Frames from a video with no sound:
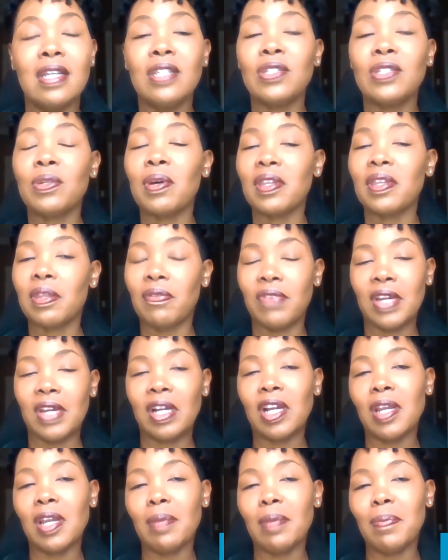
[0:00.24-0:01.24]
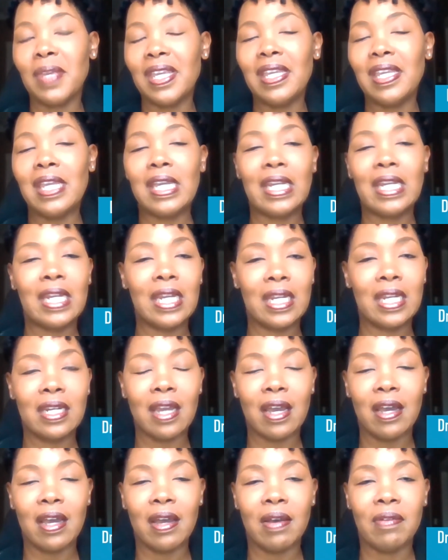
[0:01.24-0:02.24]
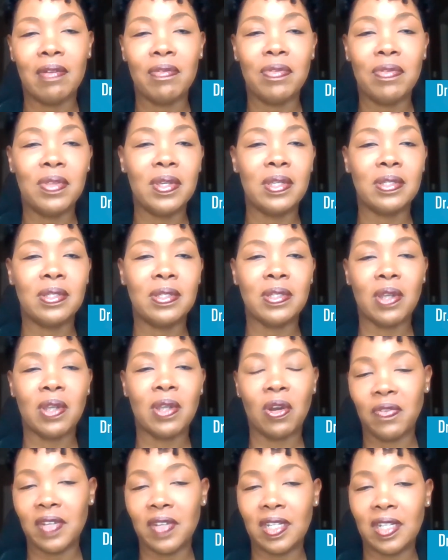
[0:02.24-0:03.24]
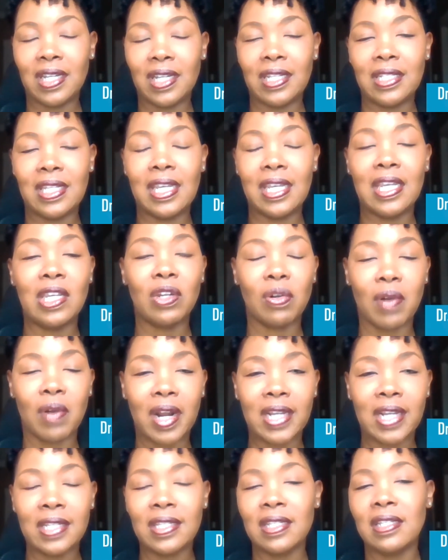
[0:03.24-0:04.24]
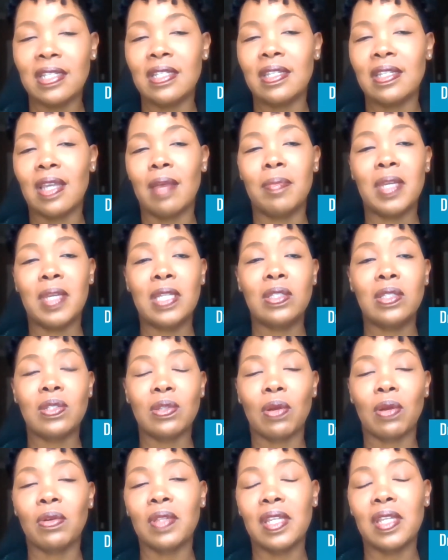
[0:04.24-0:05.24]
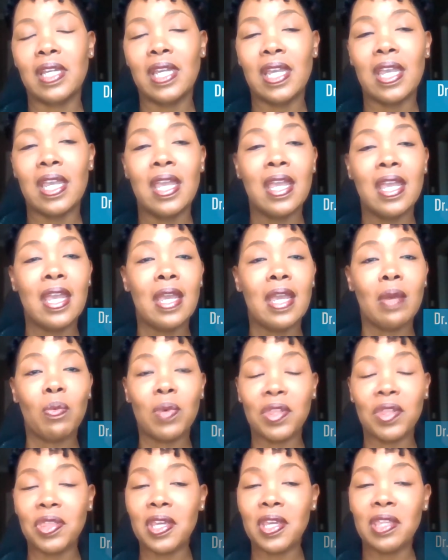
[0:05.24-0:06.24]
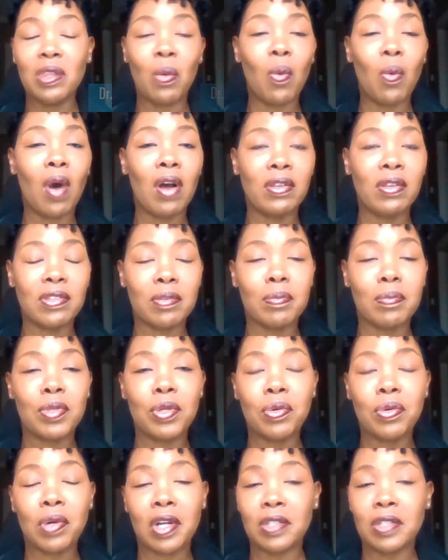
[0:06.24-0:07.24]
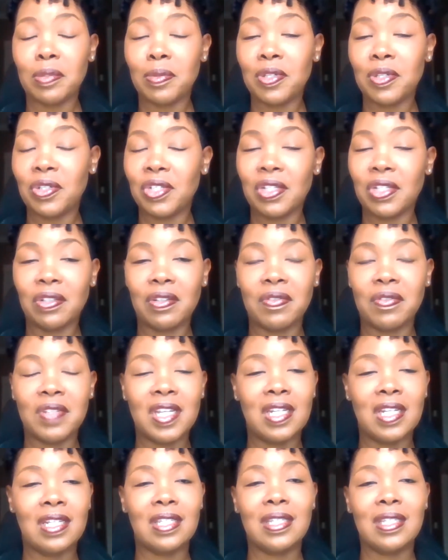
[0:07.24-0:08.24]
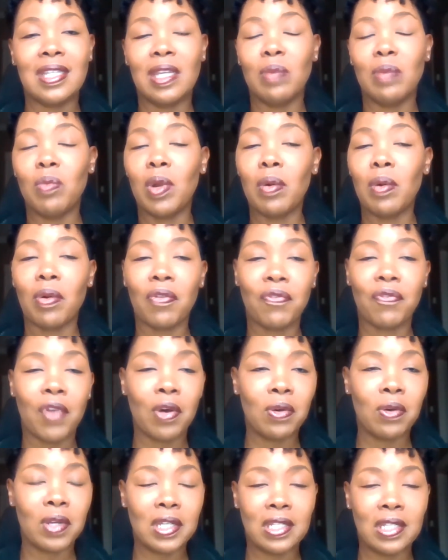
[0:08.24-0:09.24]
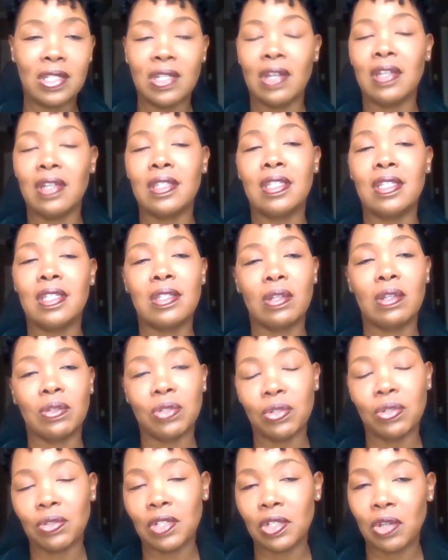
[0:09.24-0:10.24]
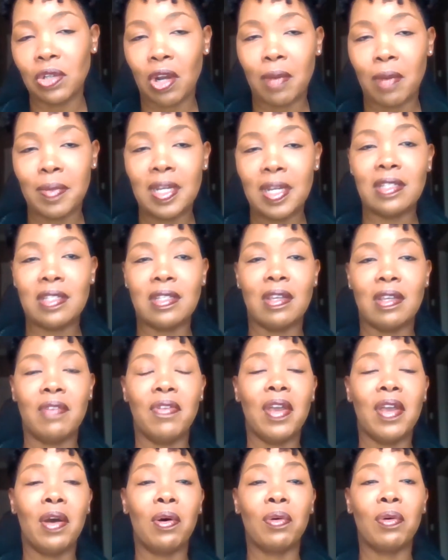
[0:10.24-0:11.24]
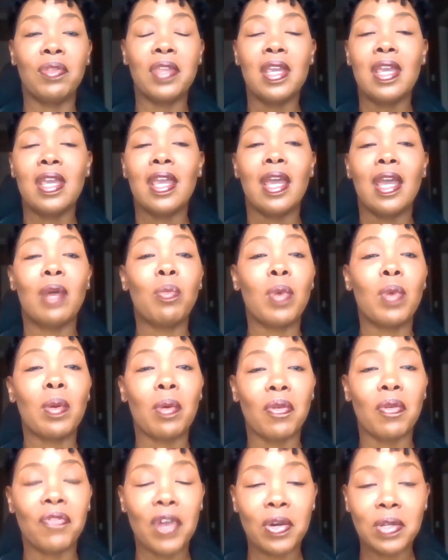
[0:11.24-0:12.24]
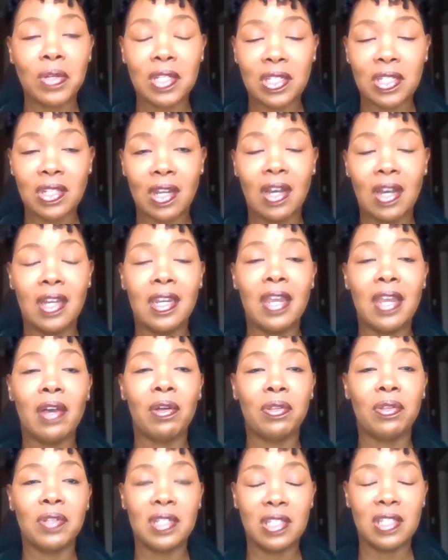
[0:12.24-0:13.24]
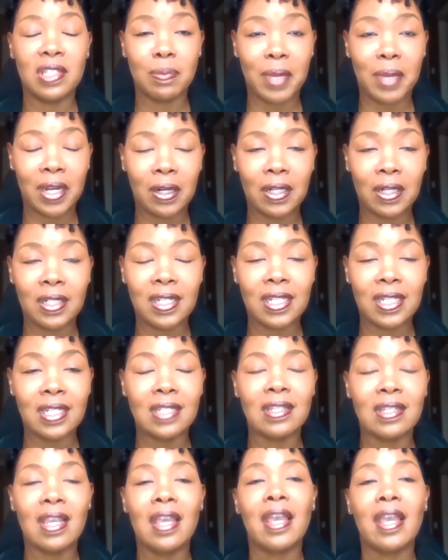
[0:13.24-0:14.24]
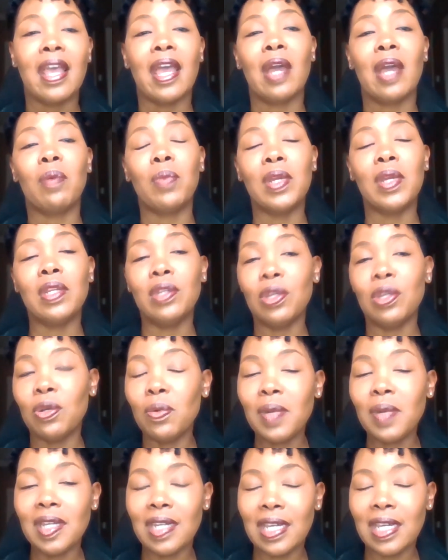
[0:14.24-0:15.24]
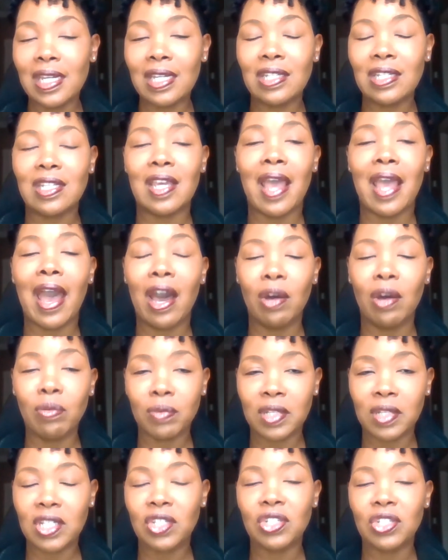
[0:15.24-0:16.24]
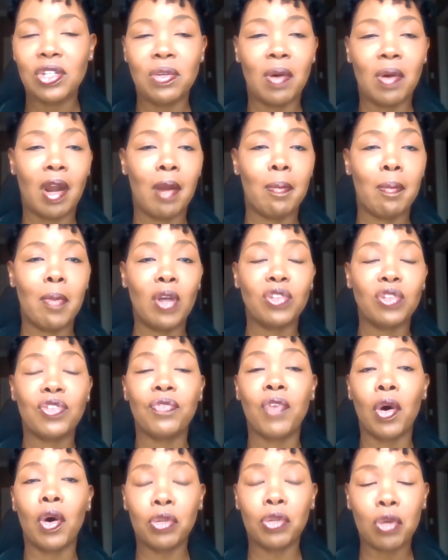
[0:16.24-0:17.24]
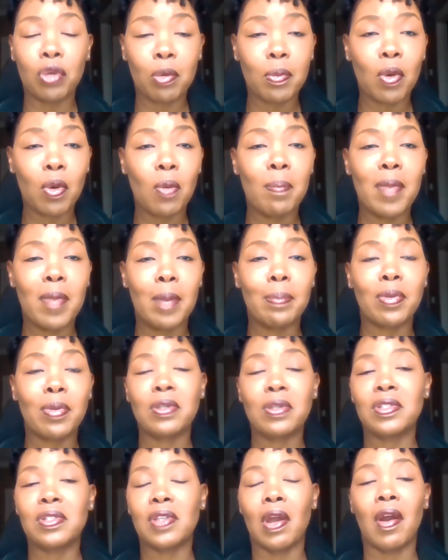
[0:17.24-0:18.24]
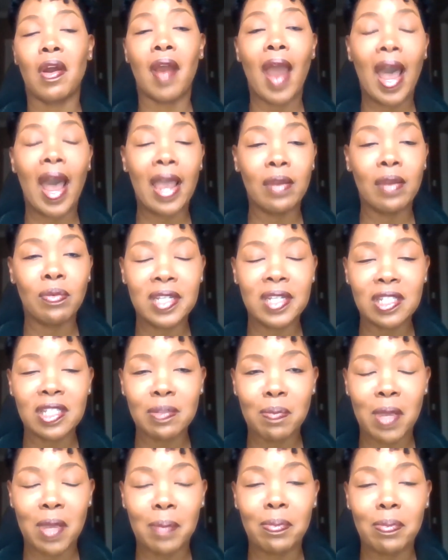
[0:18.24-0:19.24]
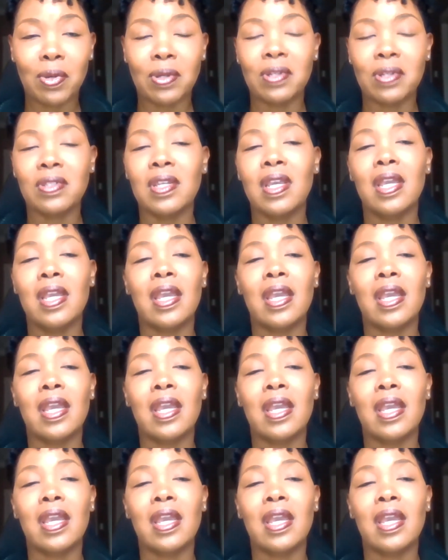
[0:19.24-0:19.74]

So at the very beginning of this COVID-19 crisis, I mean, certainly within the walls of Blue Cross Blue Shield of Tennessee, we were focused on the social determinants of health and we were focused on health disparities. And we knew we needed to outreach to our most vulnerable members, our high risk members.